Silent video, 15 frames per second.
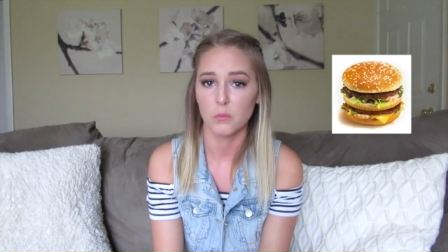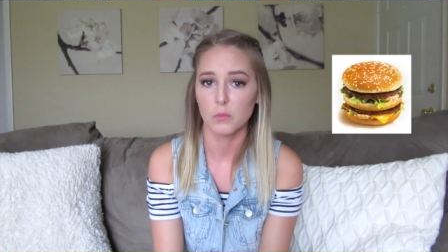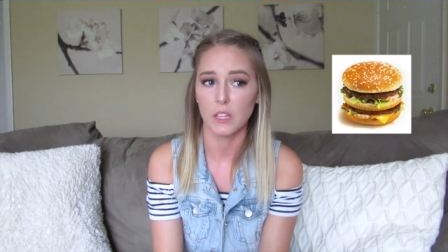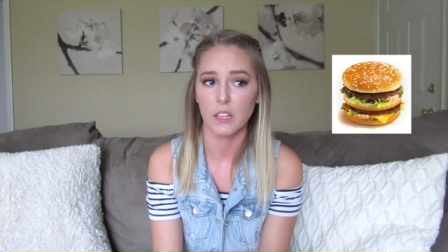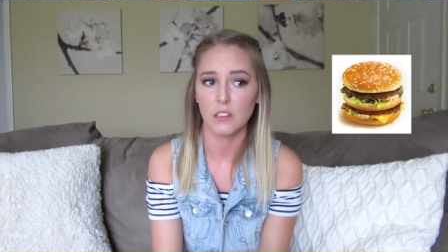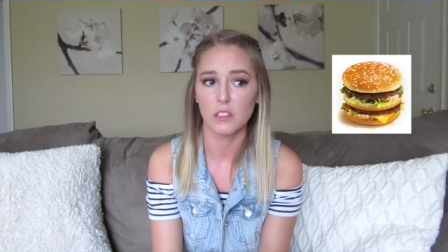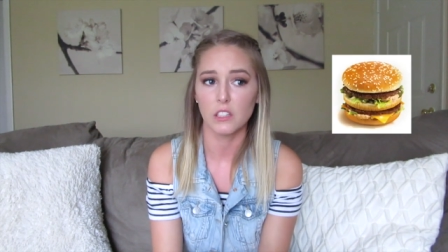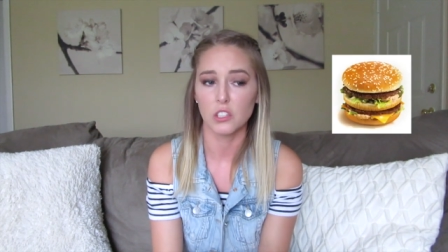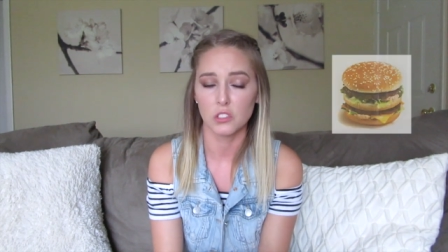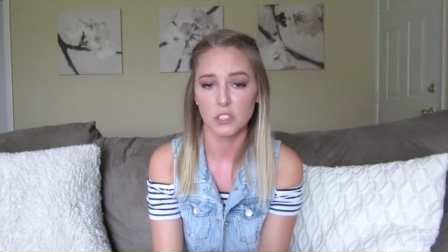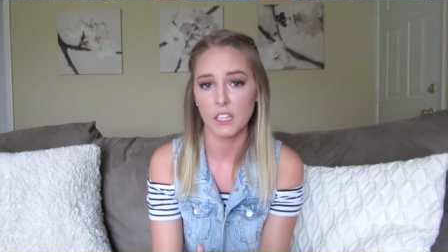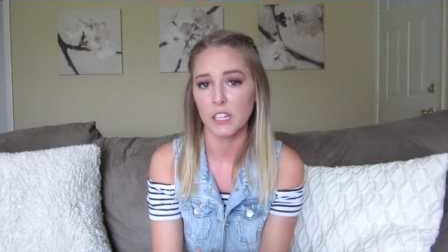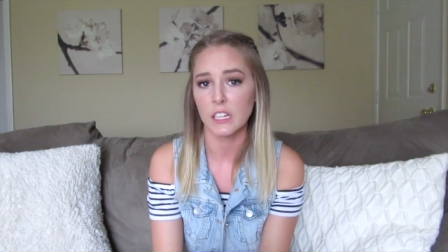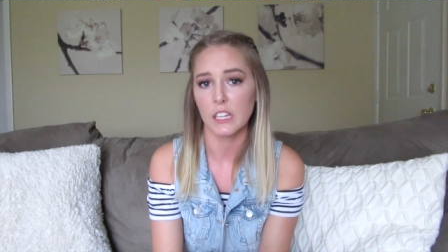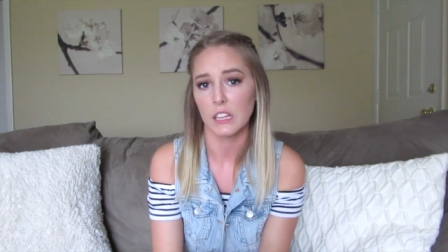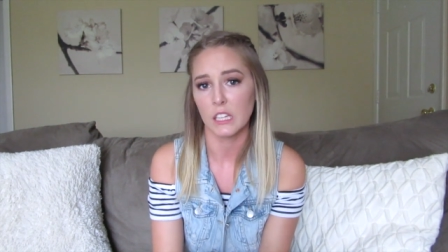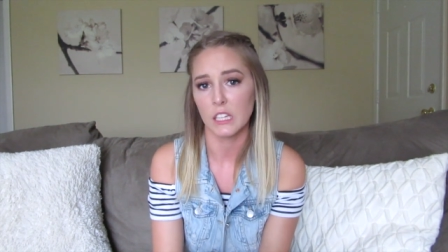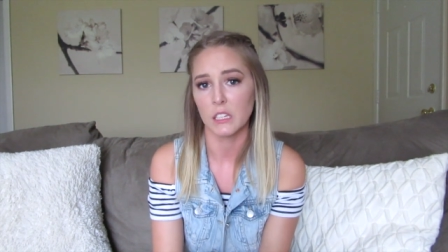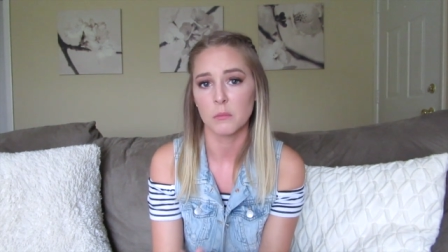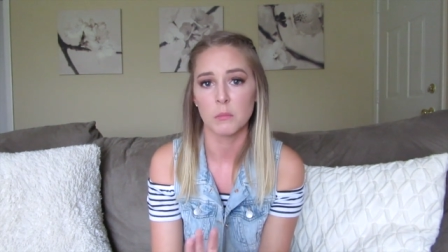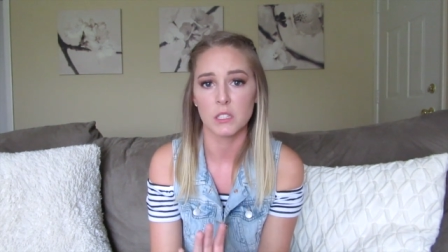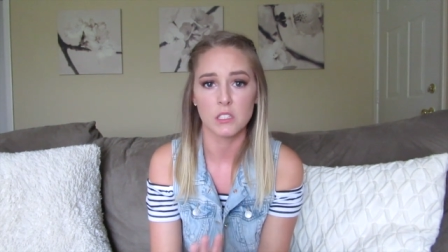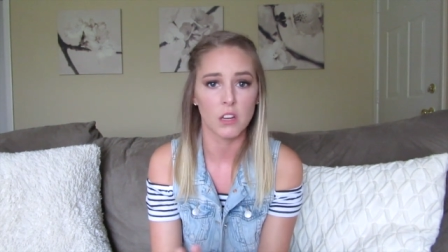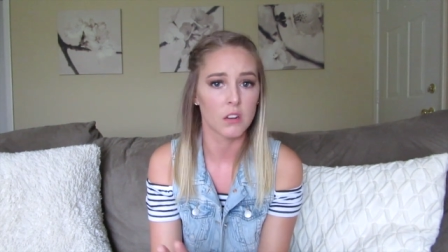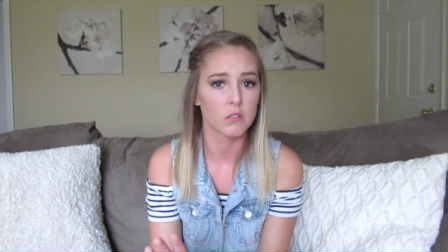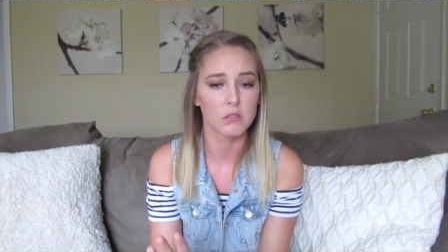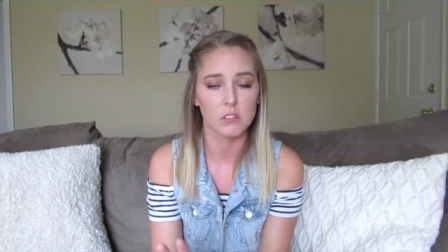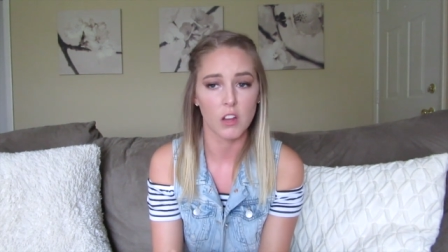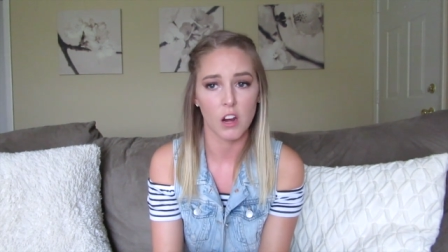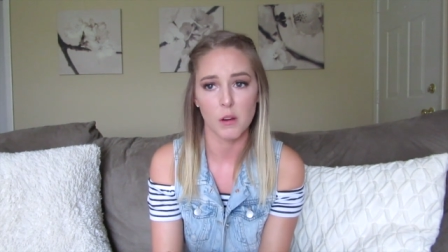like literally anything,
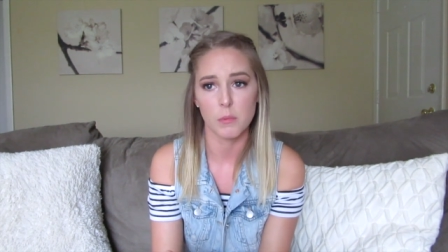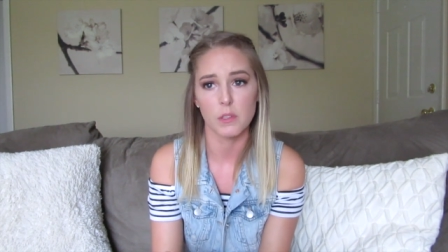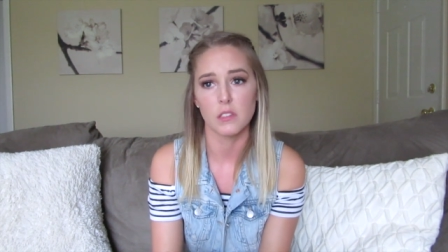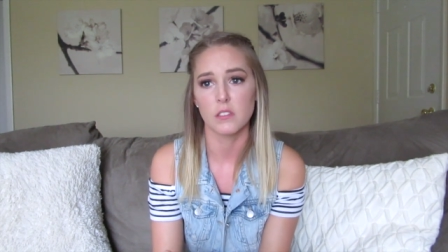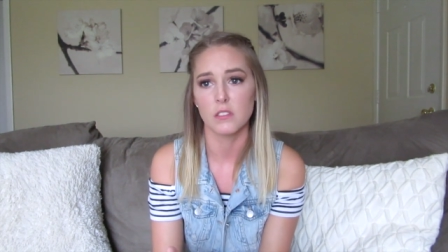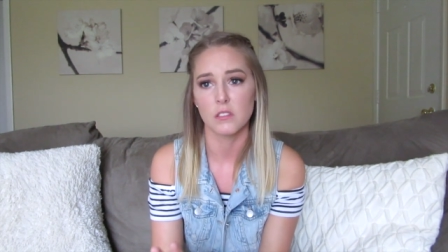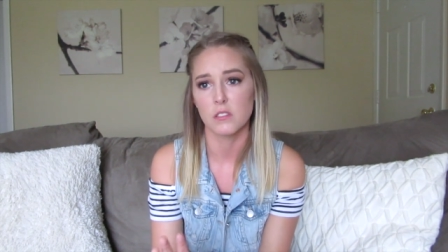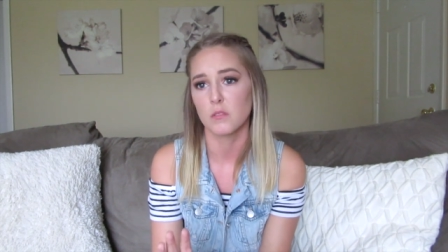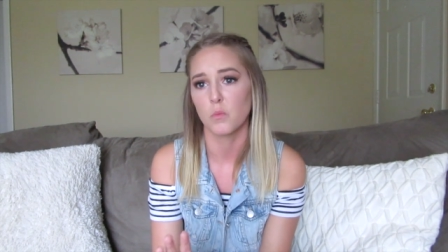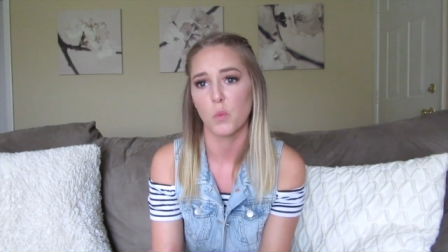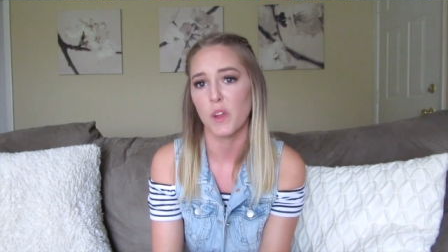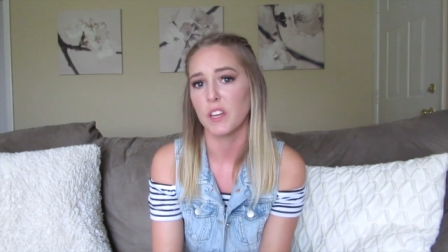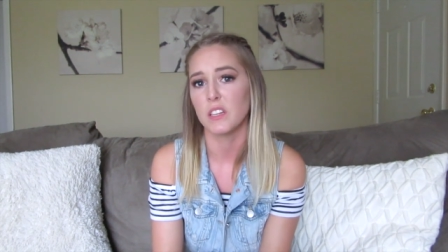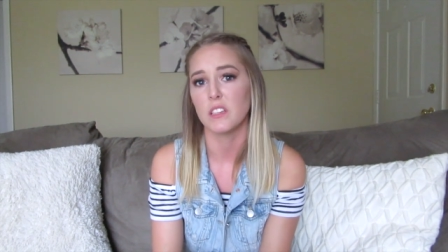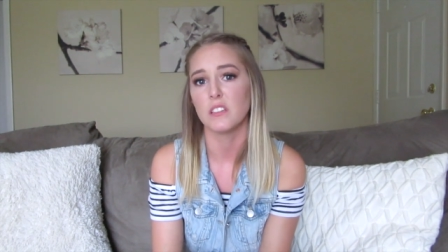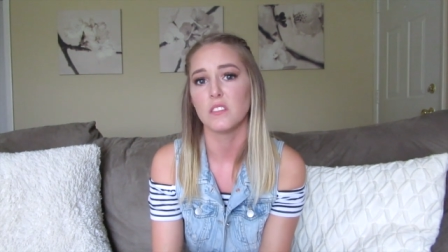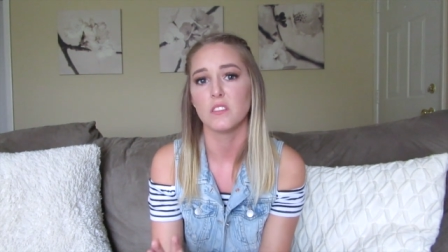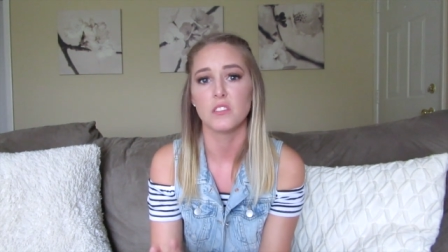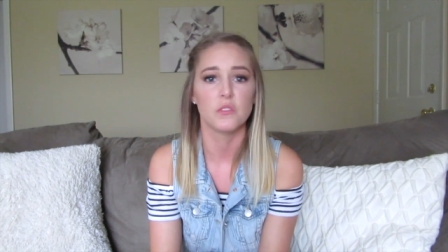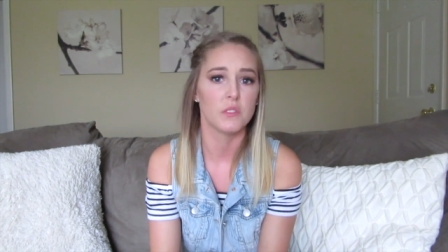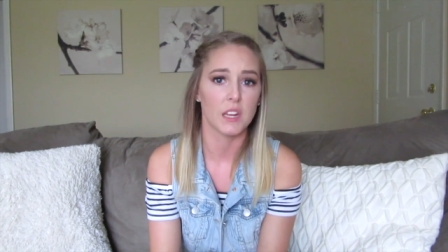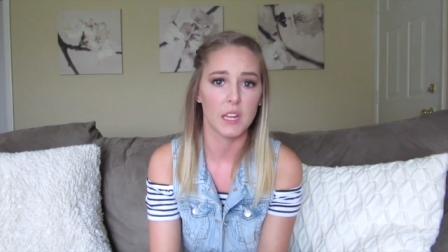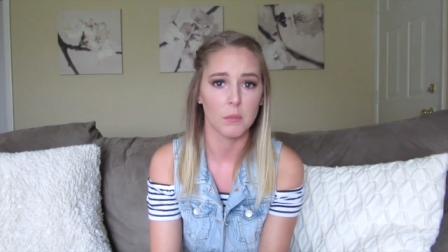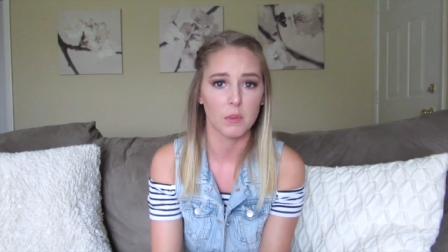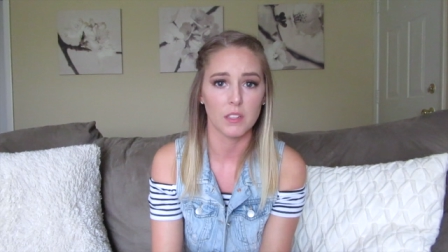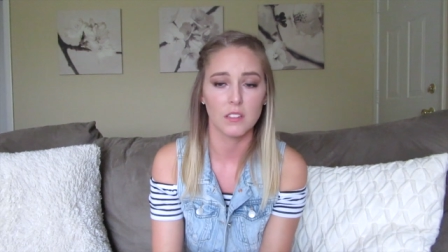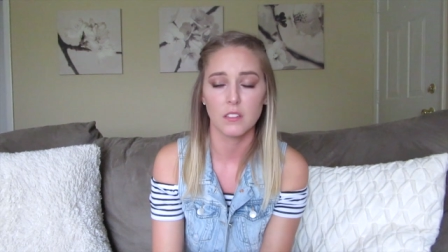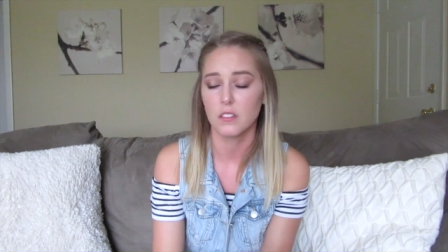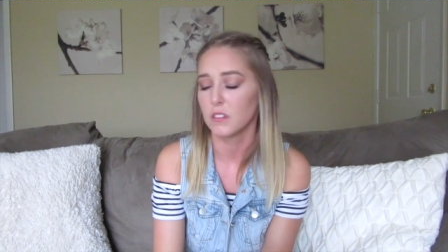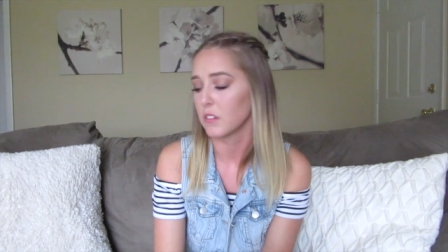McDonald's, Arby's, Wendy's, you name it.